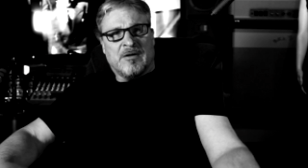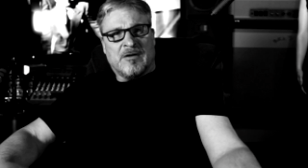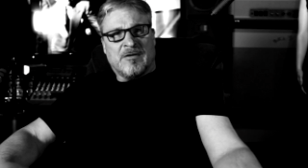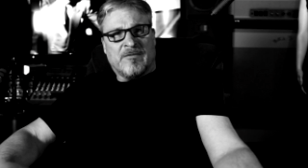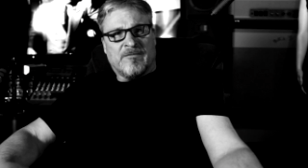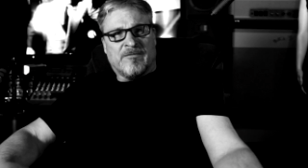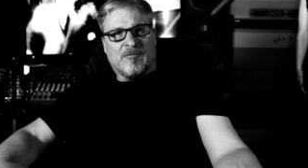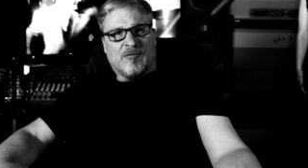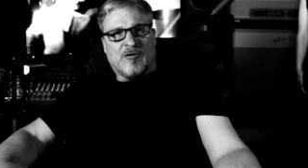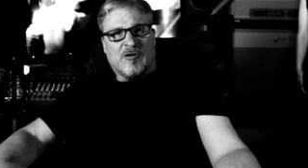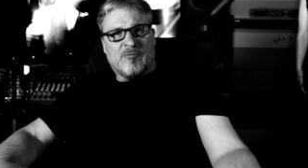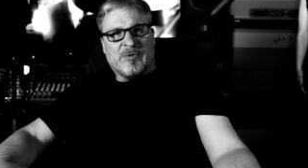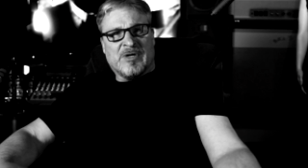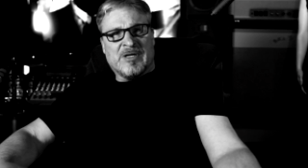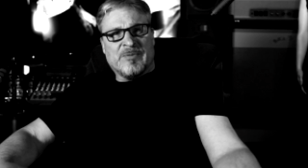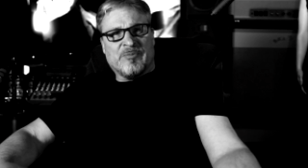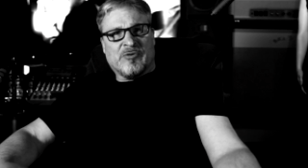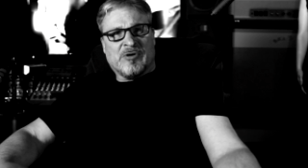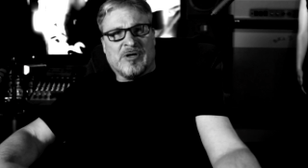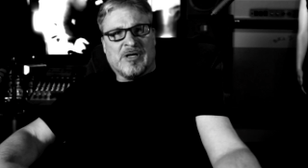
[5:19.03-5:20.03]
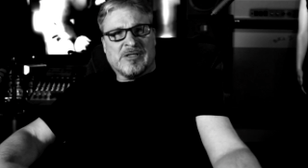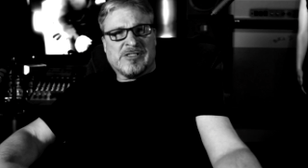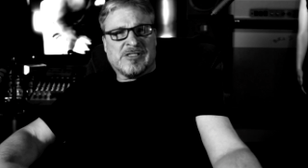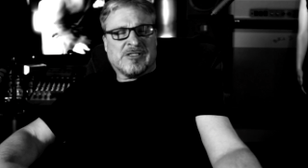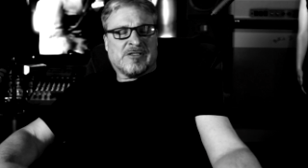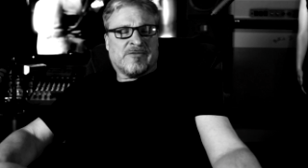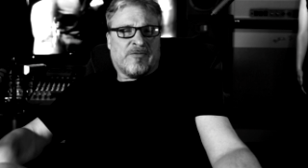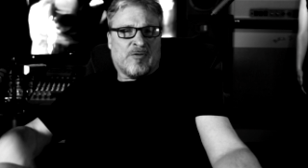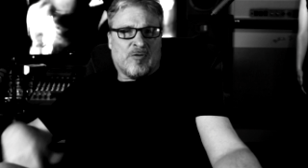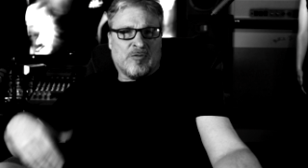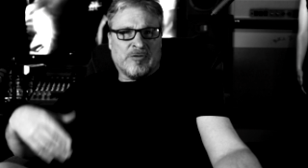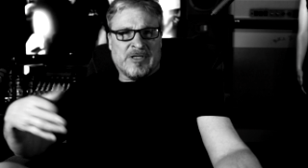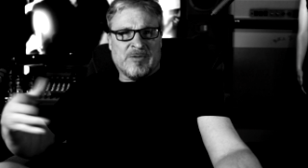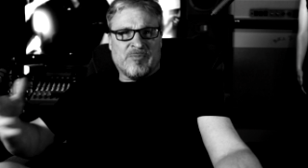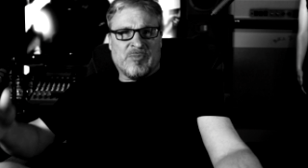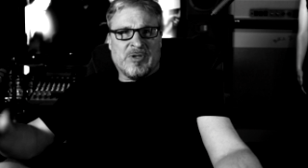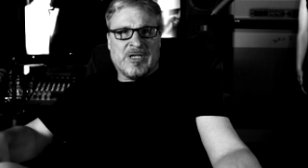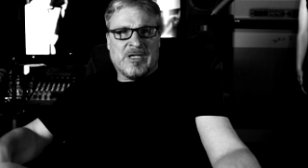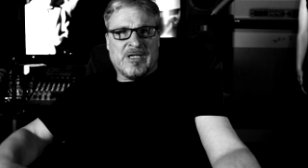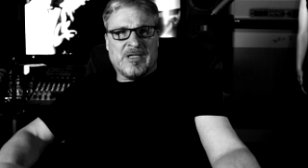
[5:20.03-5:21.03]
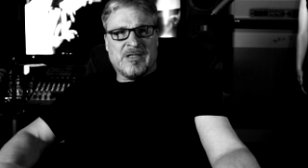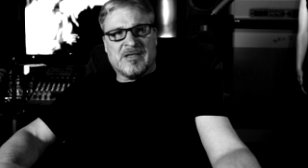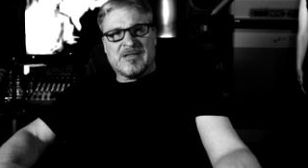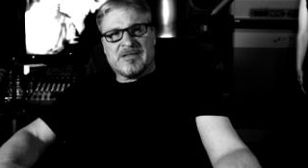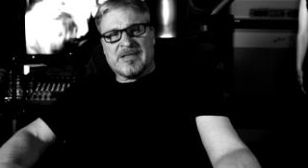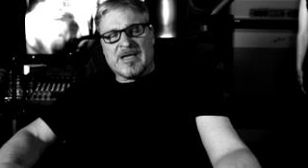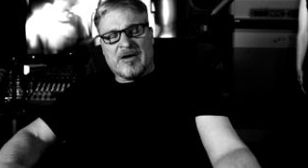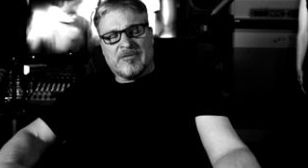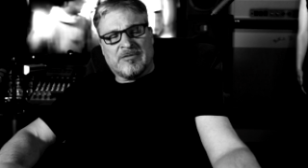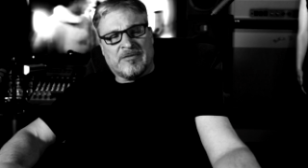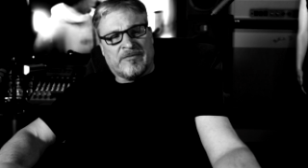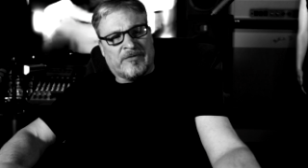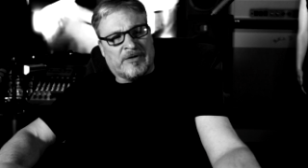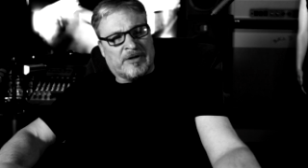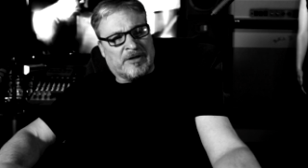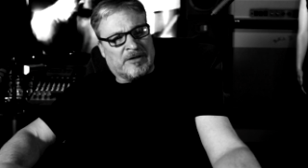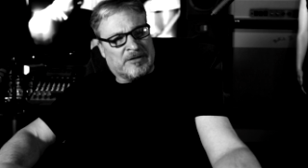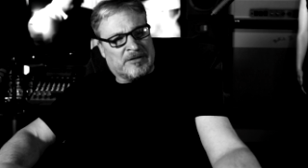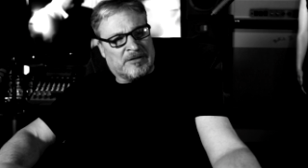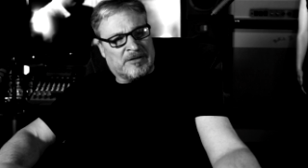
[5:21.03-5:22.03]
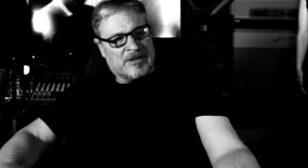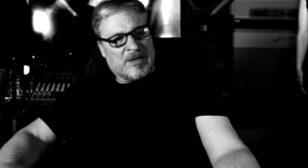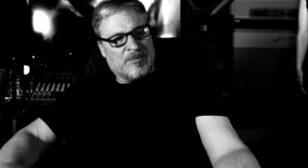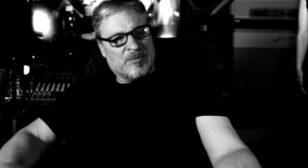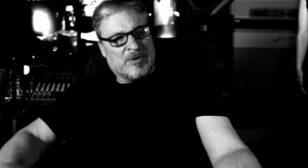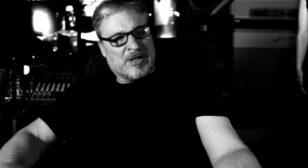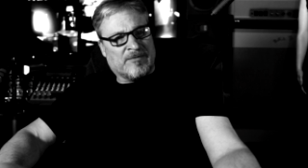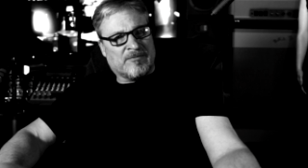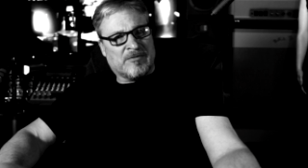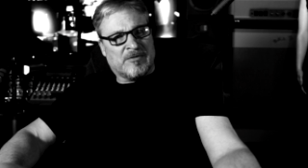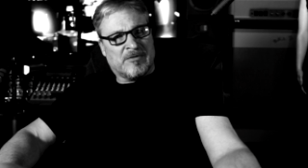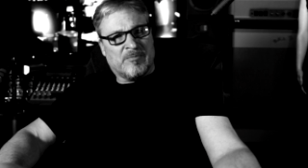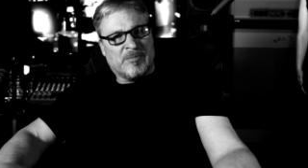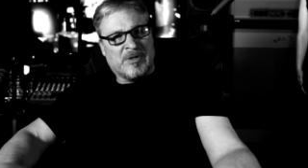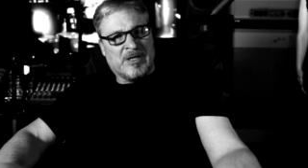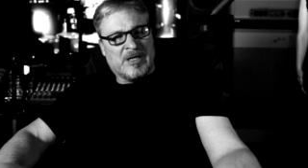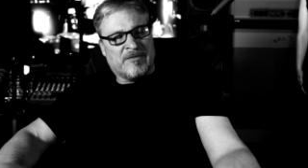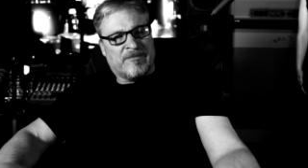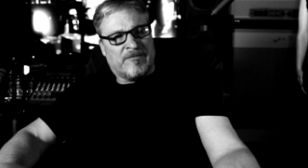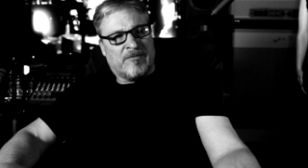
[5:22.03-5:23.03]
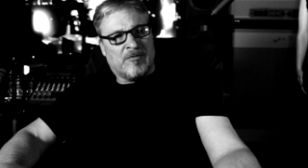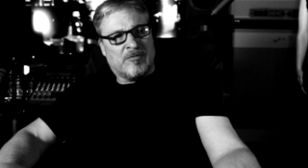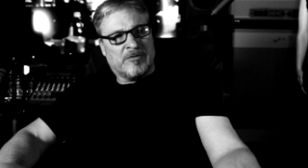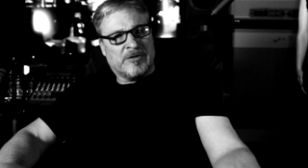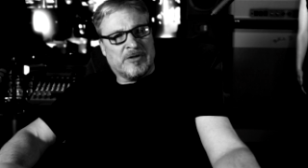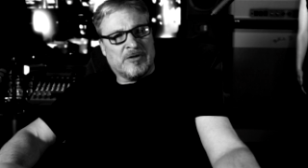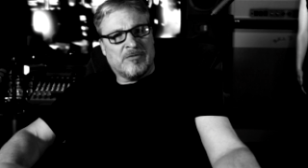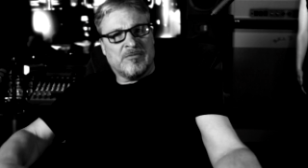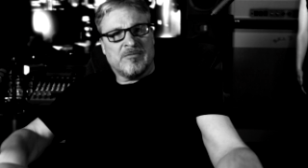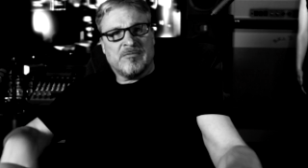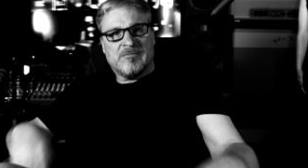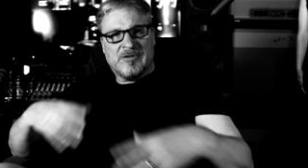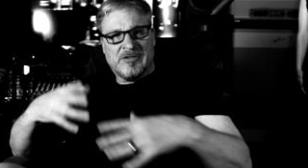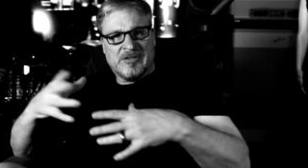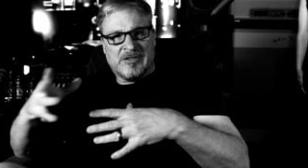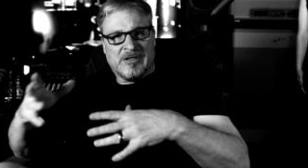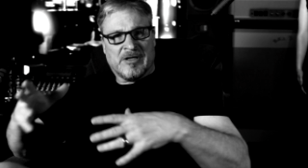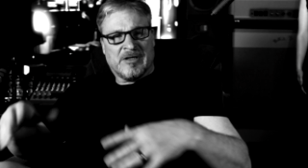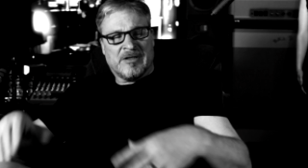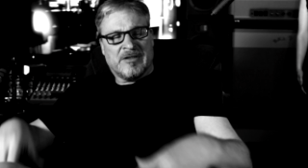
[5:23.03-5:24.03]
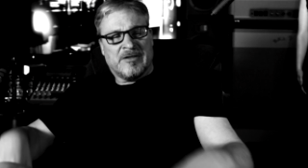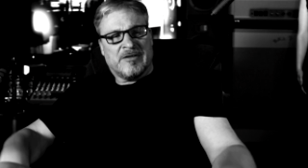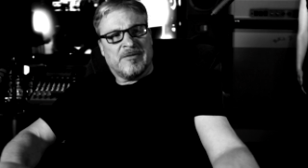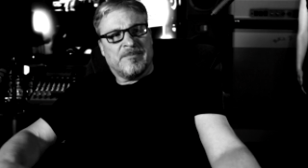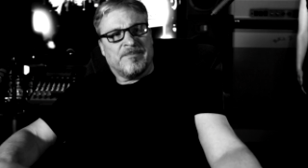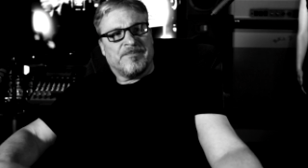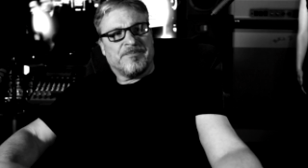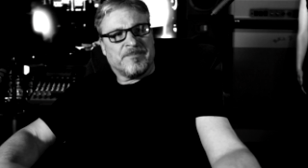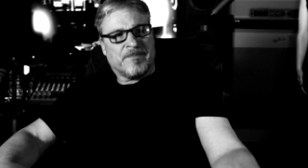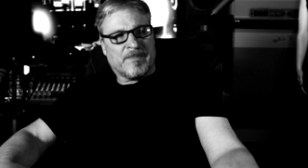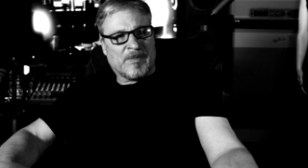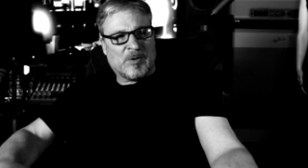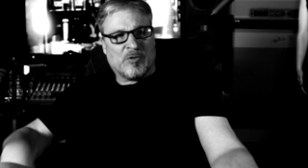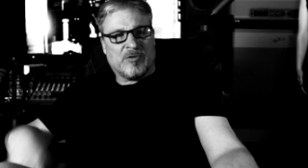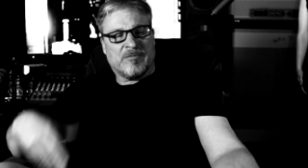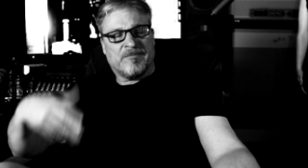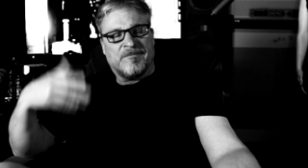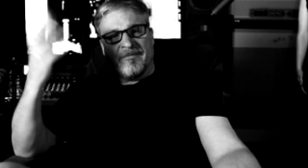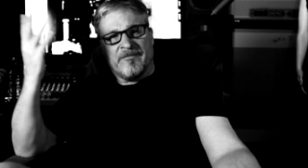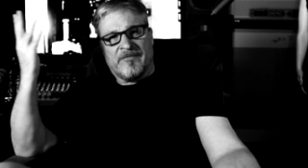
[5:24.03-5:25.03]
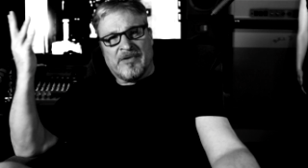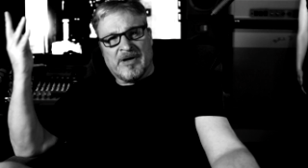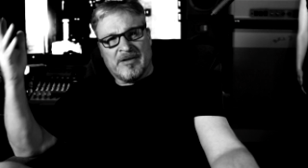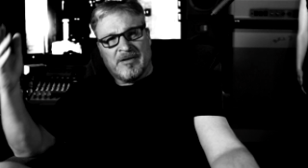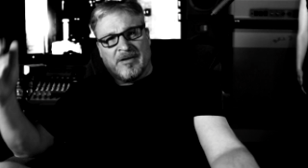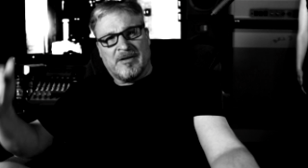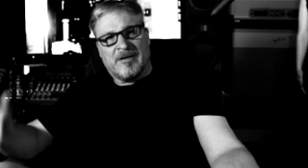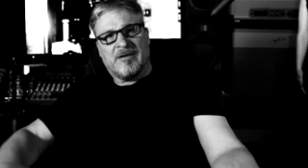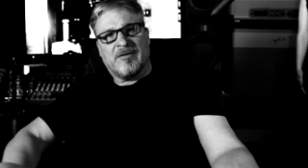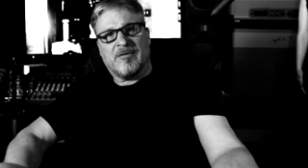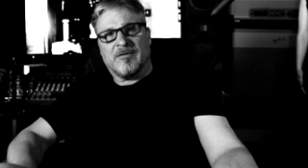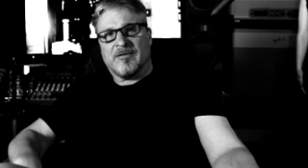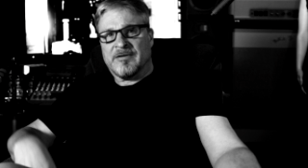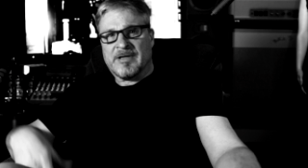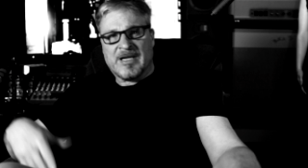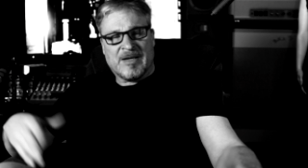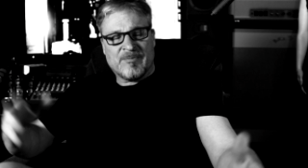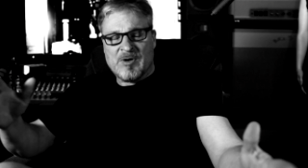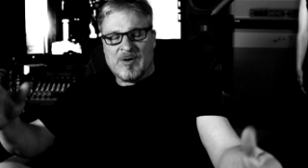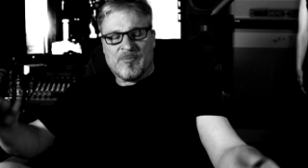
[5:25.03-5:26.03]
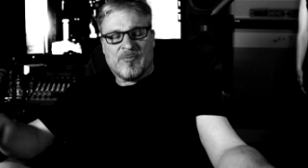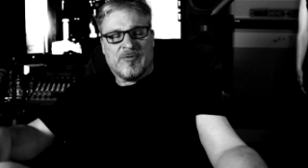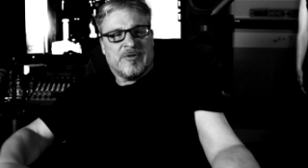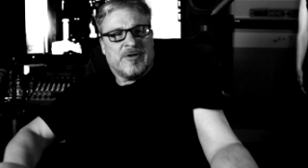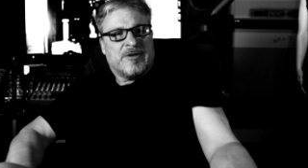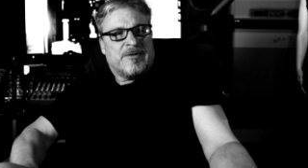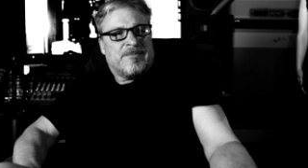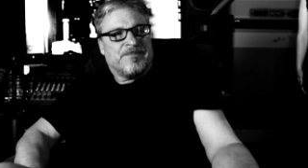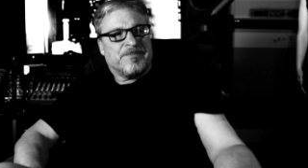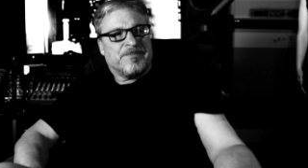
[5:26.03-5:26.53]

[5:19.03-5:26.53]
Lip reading: for all my projects. Foley being the sound effects, named after the man Foley who designed it or invented it or came up with it.